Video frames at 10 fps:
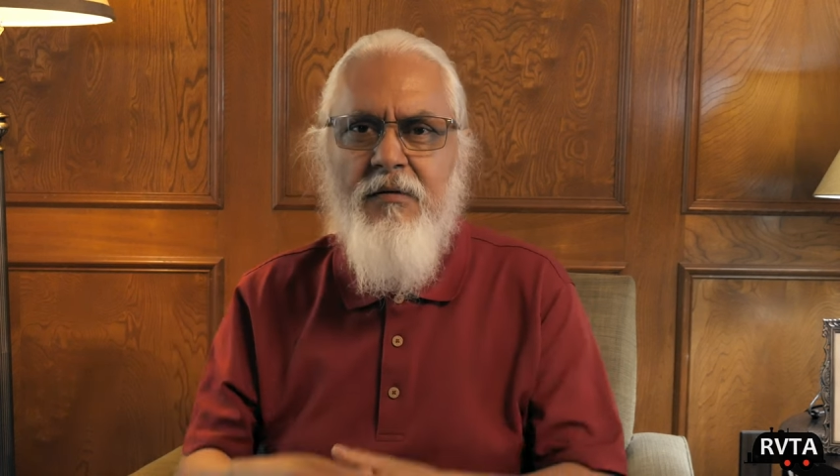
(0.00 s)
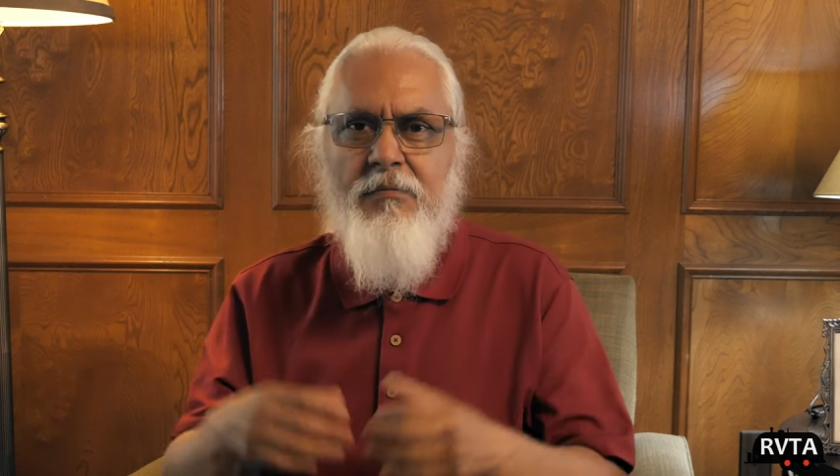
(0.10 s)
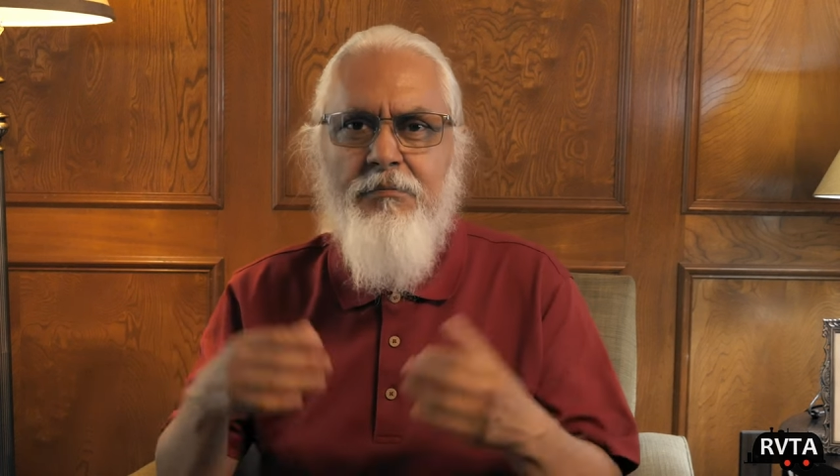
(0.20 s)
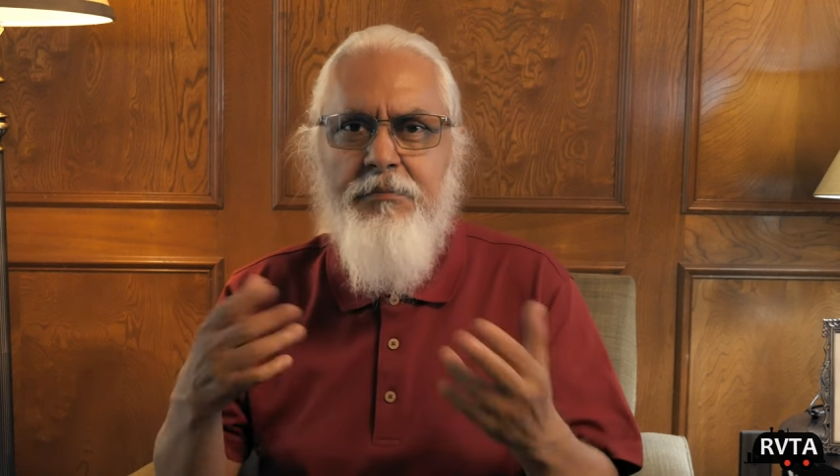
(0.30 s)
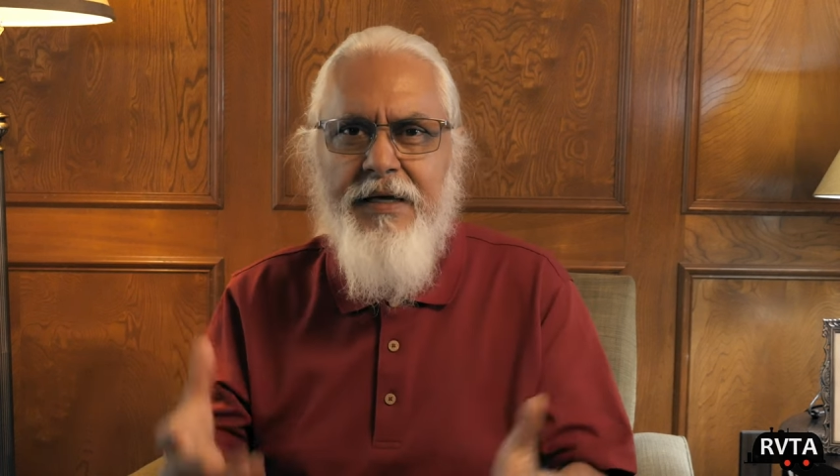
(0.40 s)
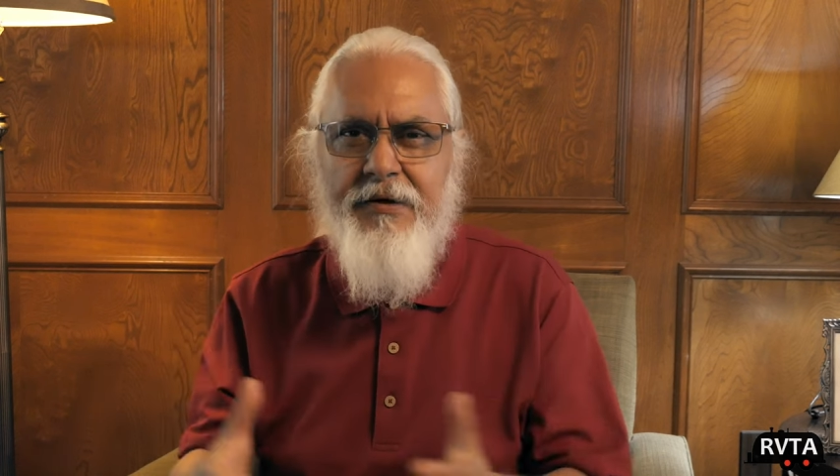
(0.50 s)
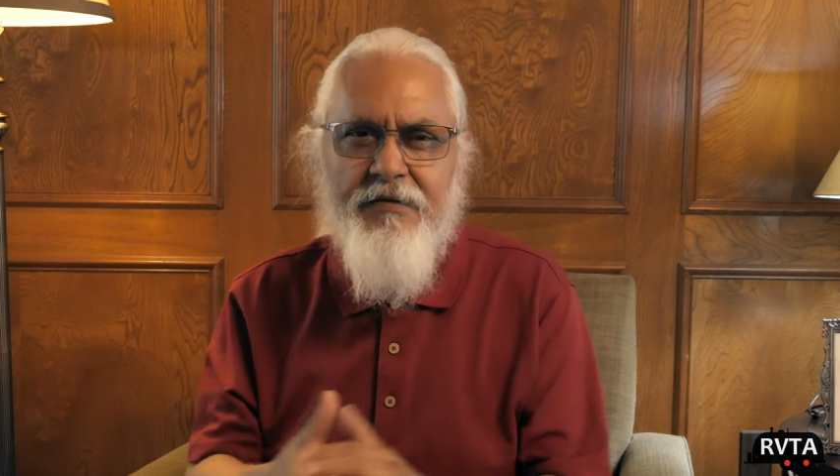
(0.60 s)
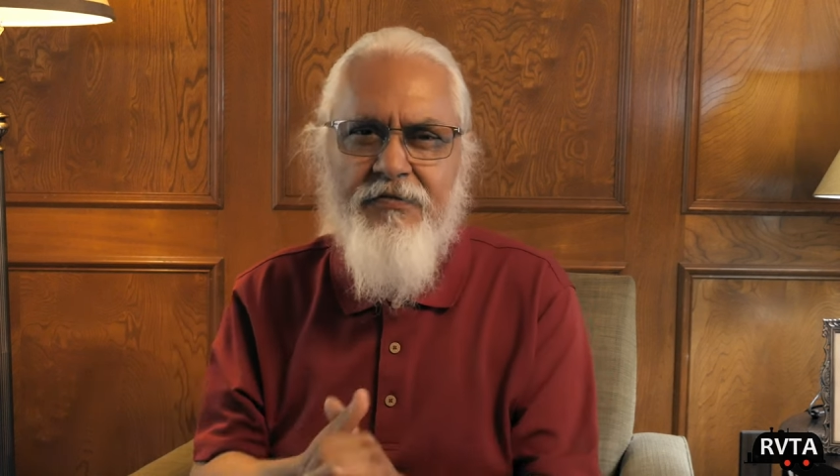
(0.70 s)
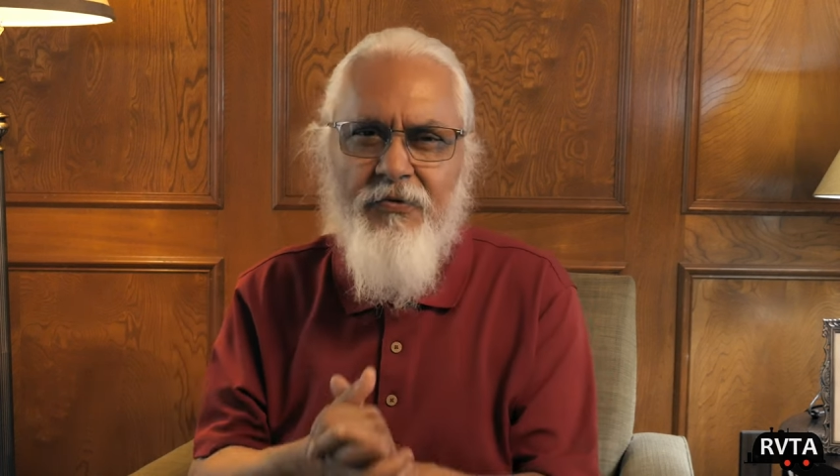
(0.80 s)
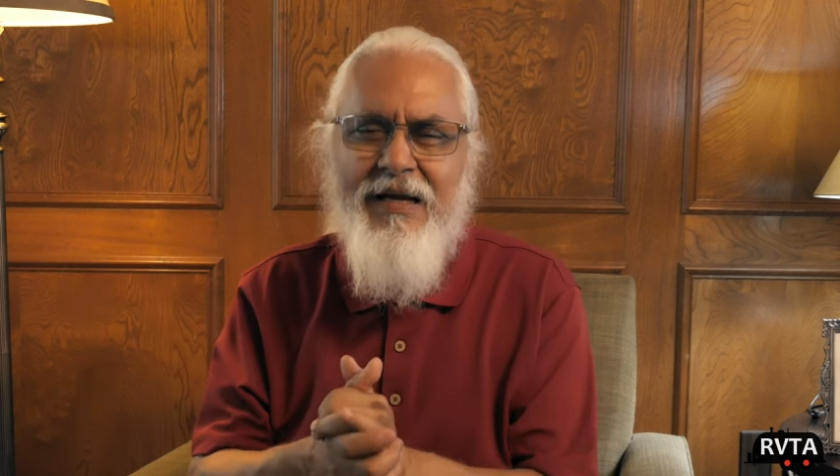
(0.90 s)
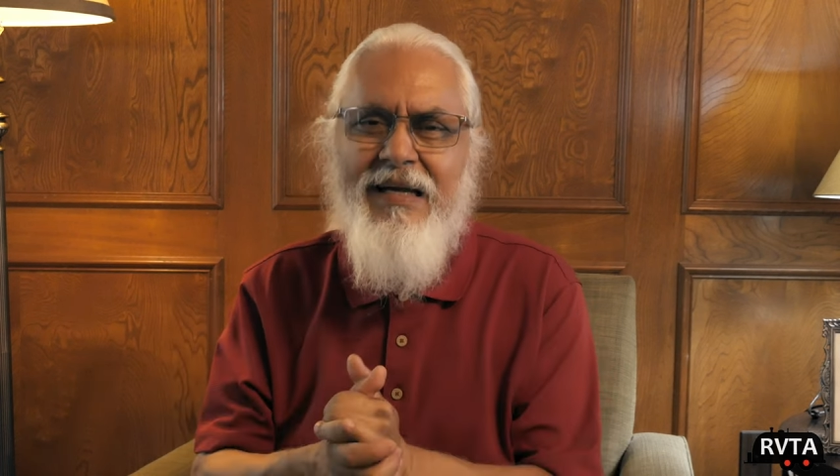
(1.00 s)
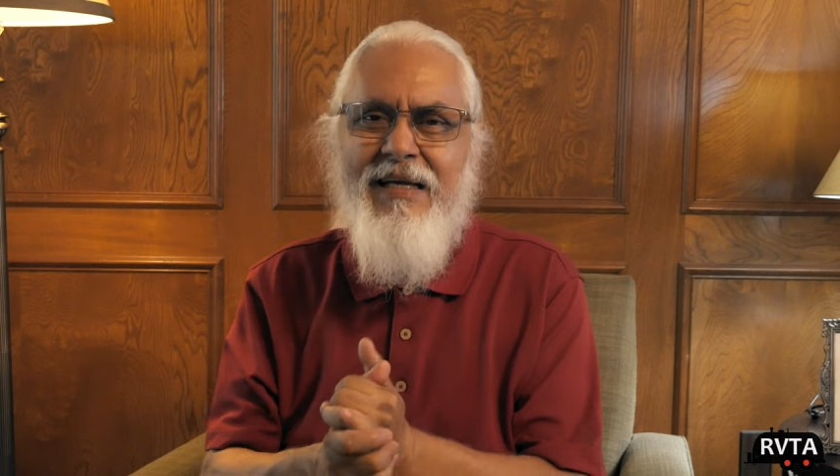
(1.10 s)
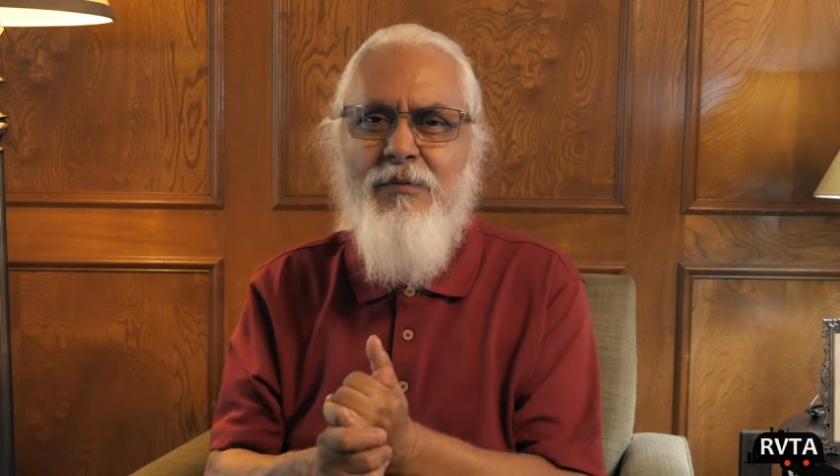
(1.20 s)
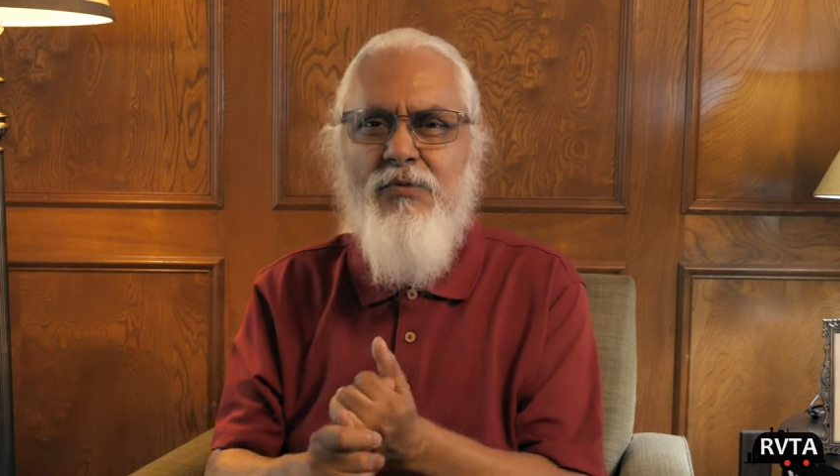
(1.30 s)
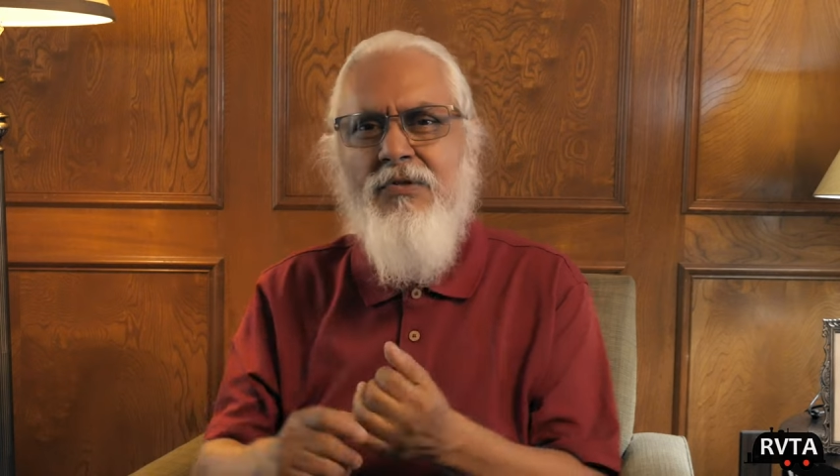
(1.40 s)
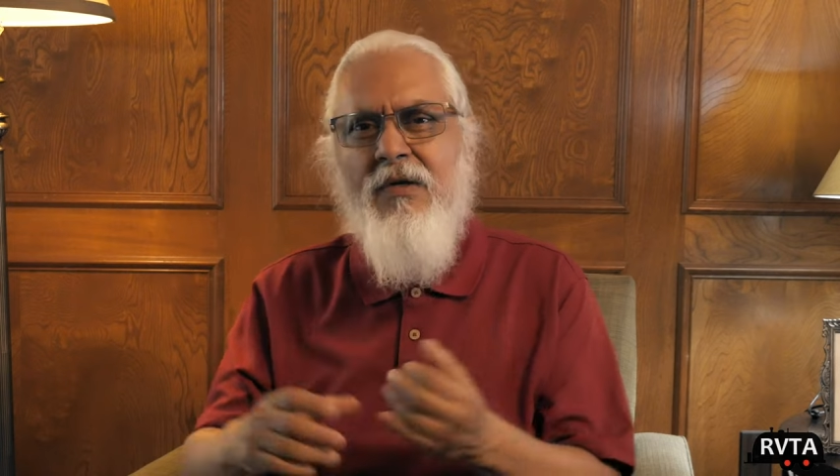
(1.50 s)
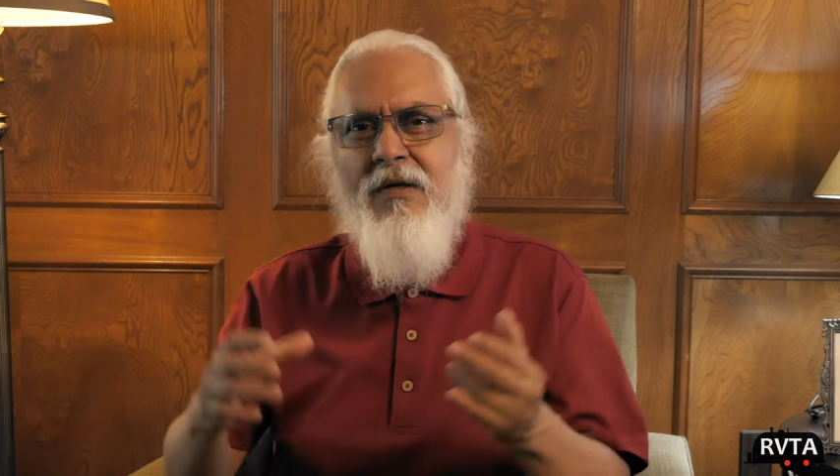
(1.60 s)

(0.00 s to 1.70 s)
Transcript: better frames,